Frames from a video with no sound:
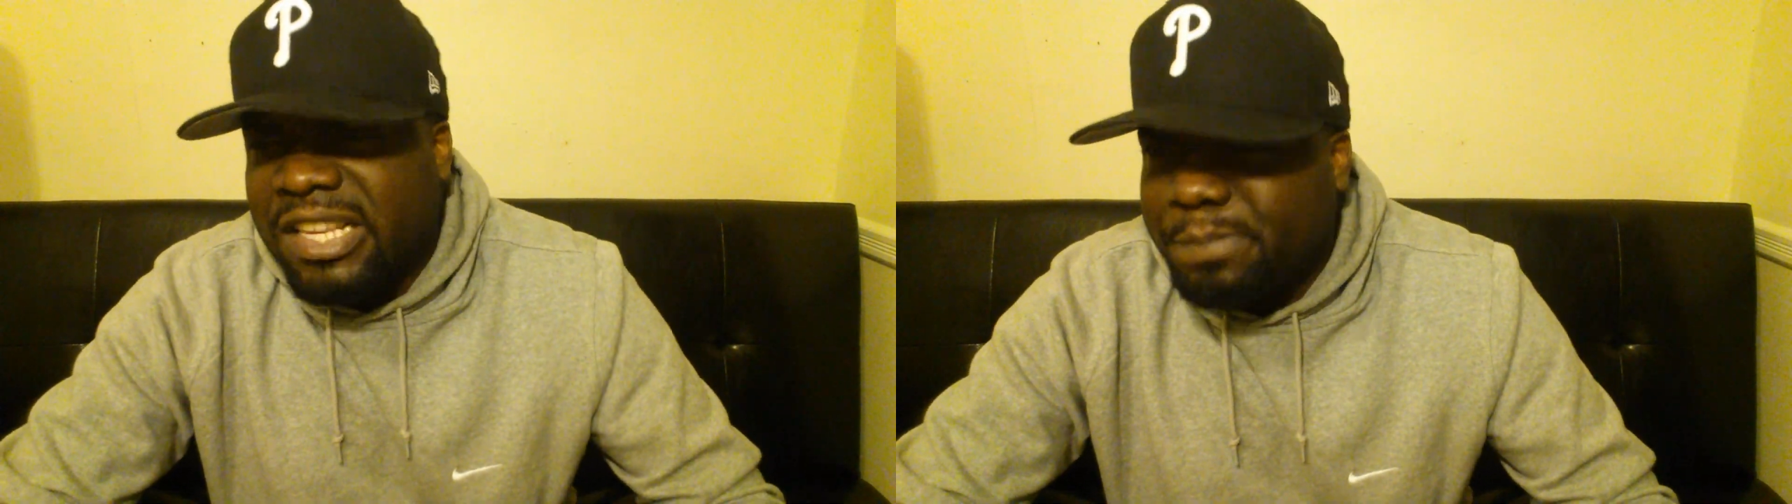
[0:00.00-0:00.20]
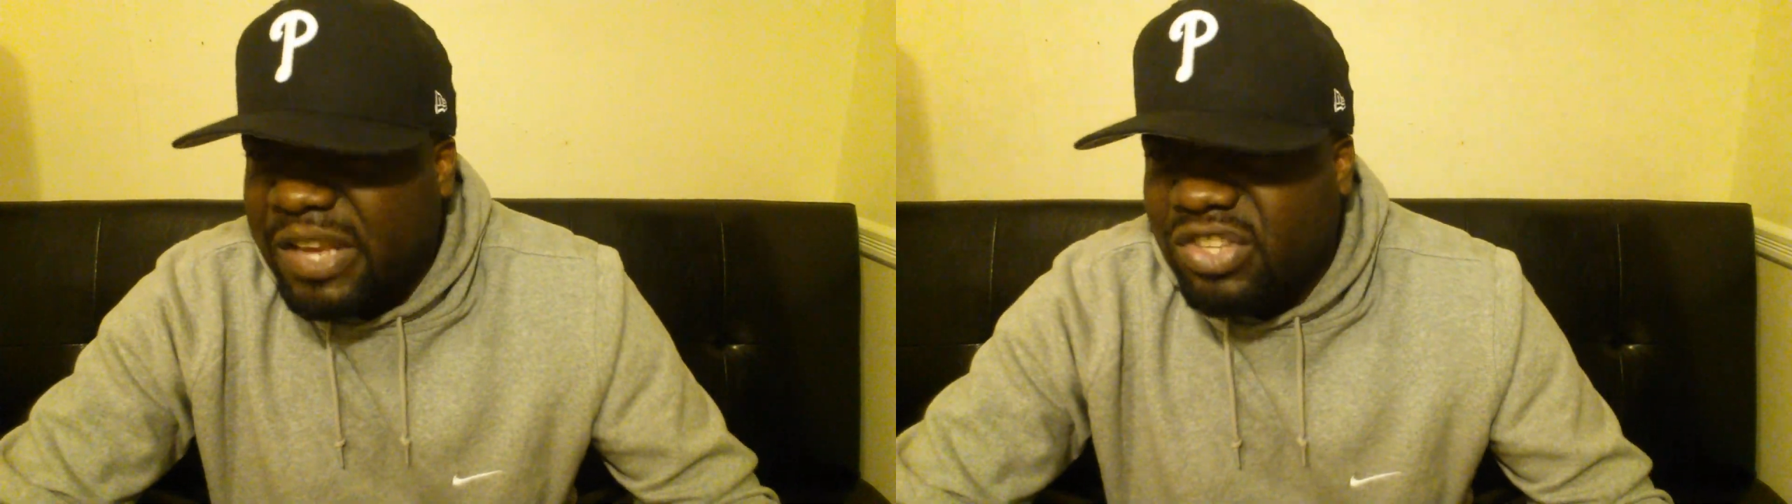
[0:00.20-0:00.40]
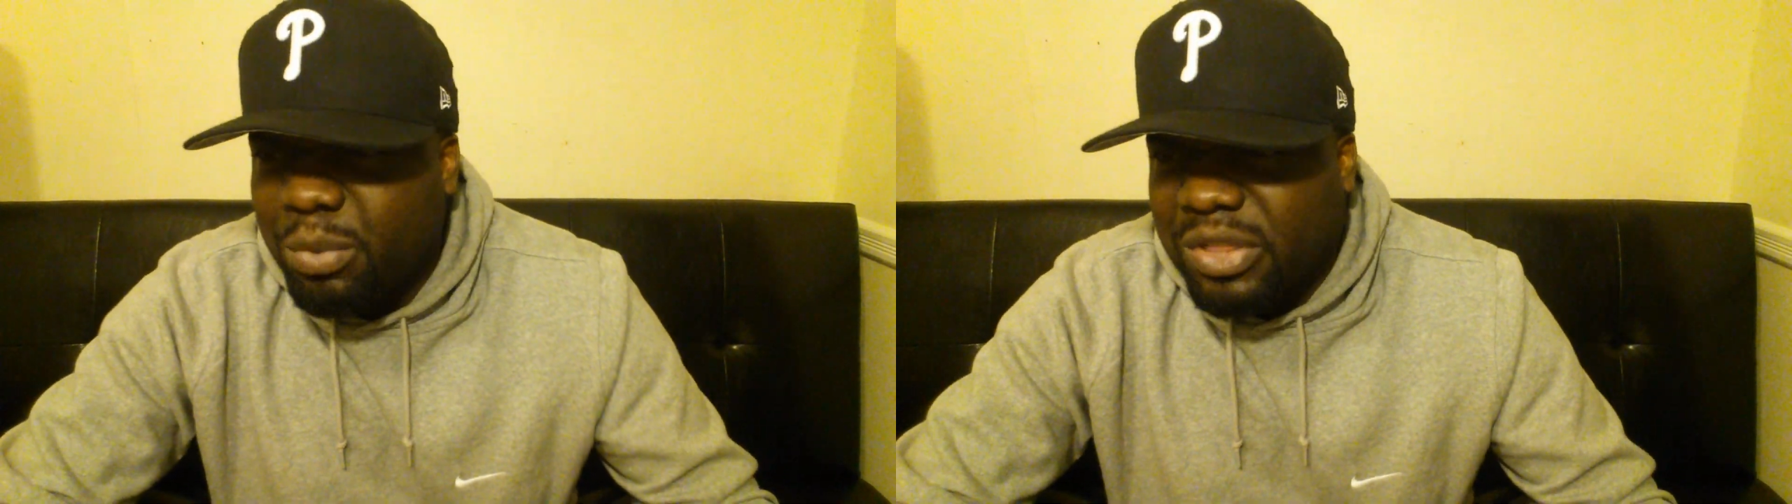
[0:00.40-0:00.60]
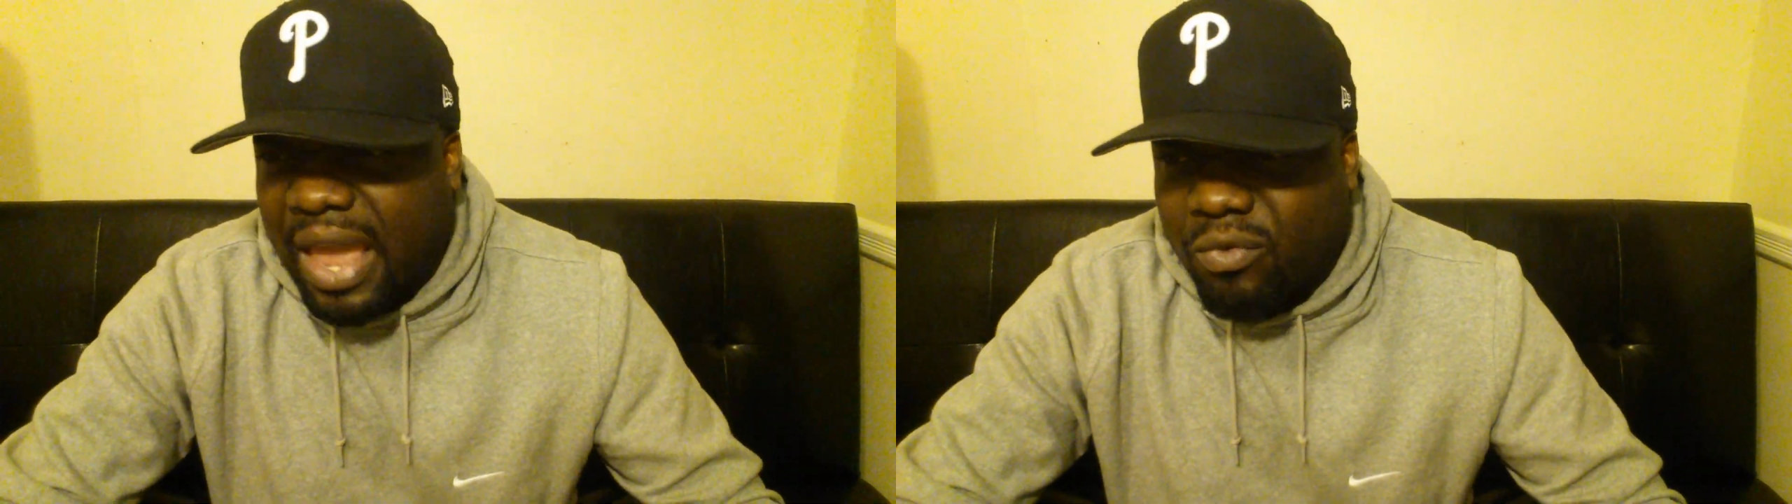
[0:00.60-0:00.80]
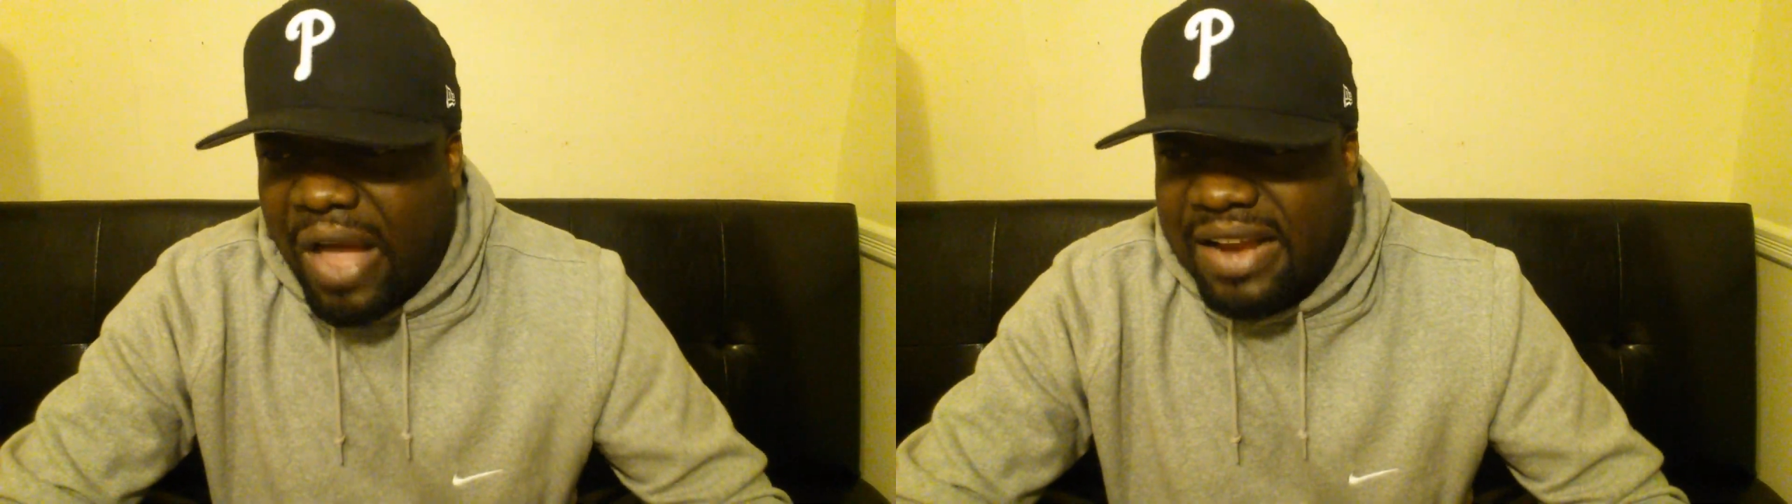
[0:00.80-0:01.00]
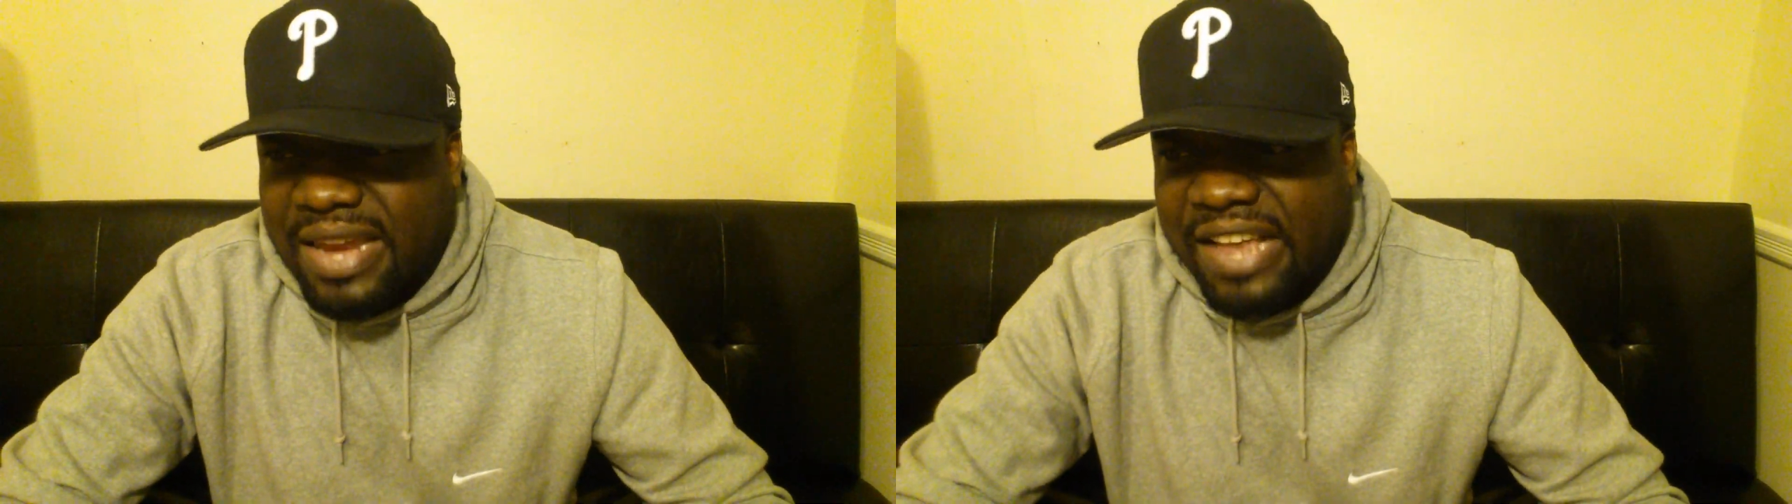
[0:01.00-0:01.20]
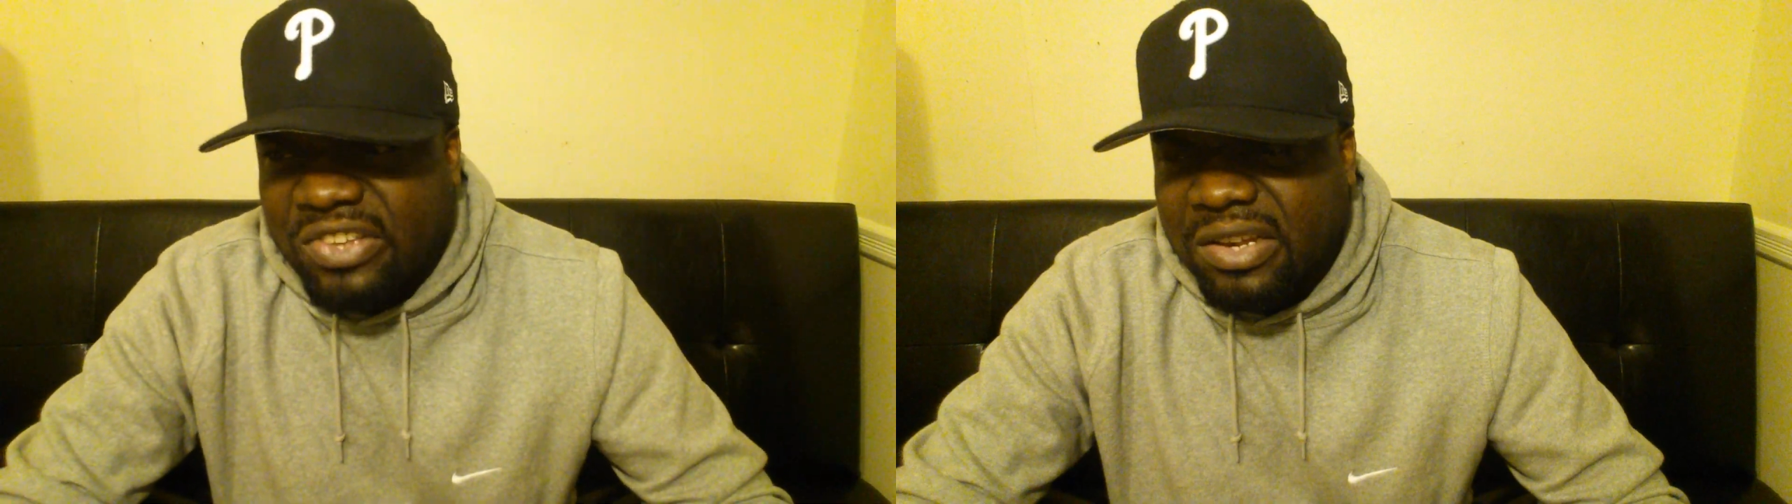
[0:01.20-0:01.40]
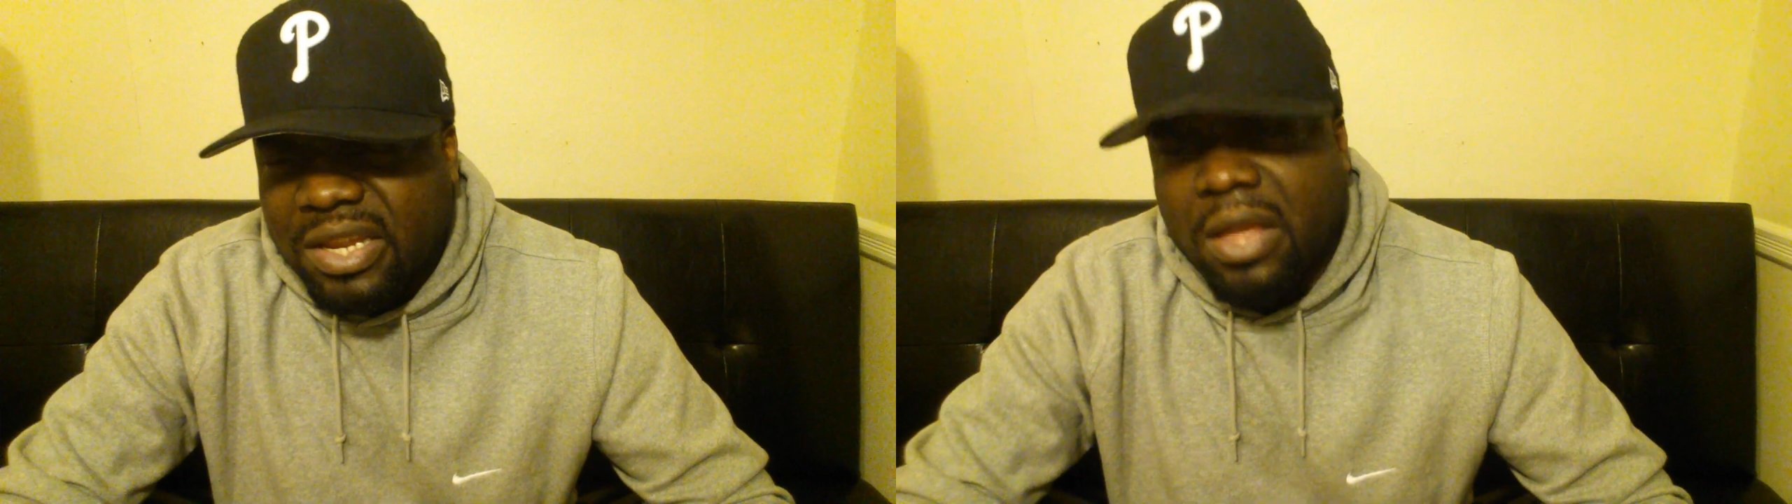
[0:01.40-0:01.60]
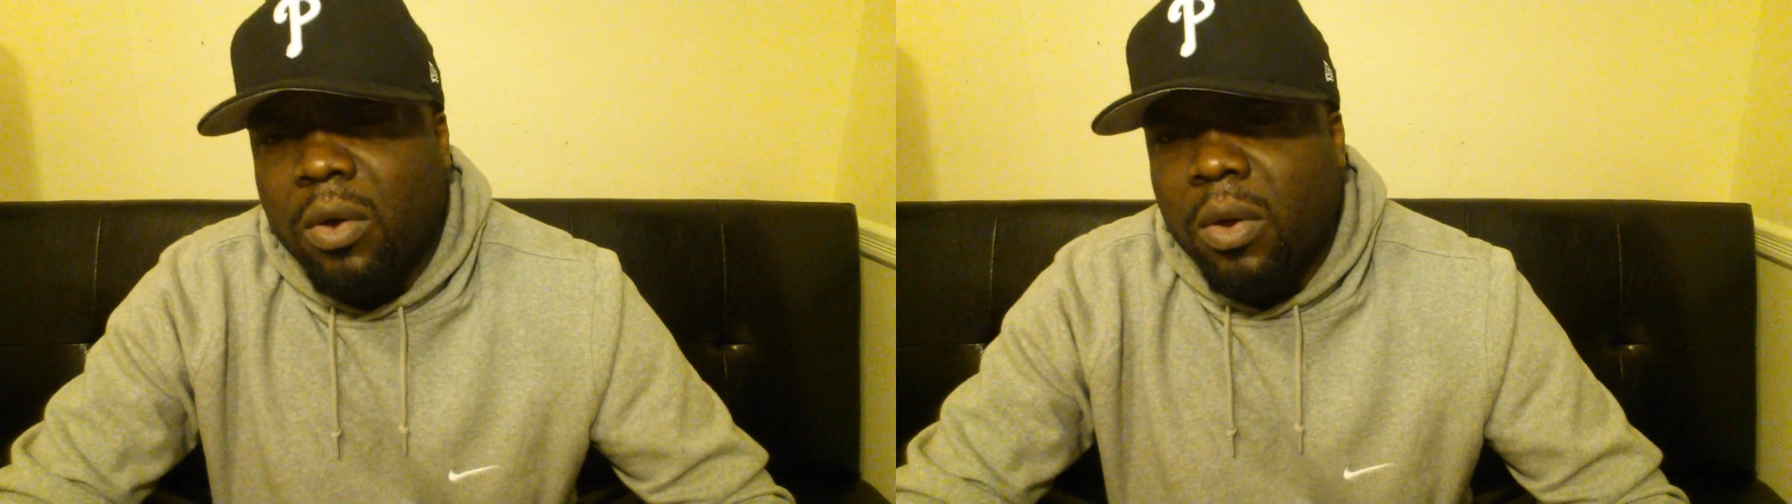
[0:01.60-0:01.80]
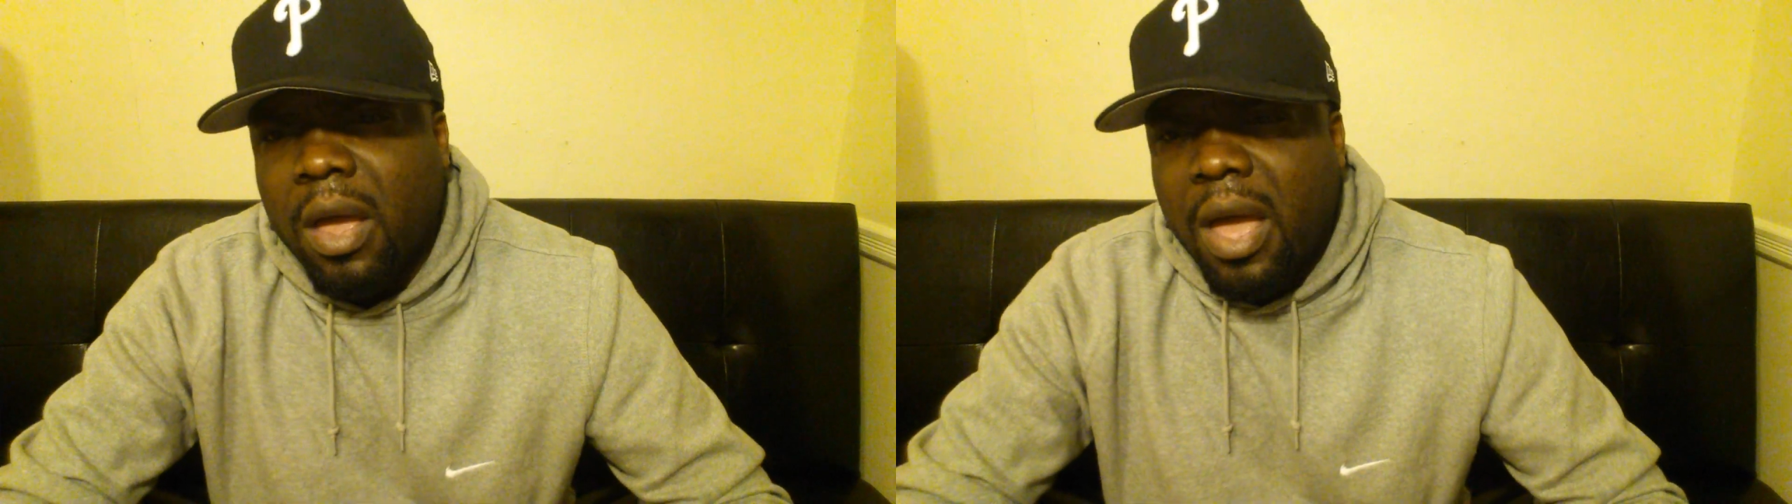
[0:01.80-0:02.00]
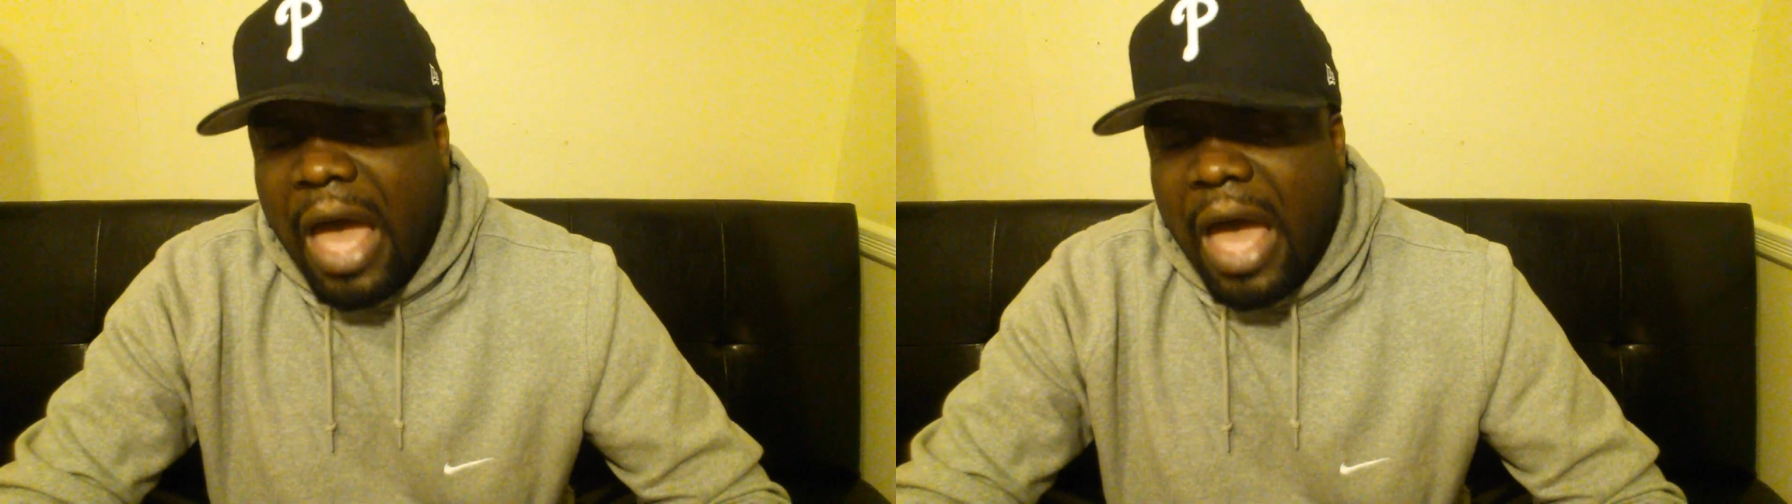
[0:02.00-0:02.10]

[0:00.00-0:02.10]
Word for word: especially with that Roc Nation deal.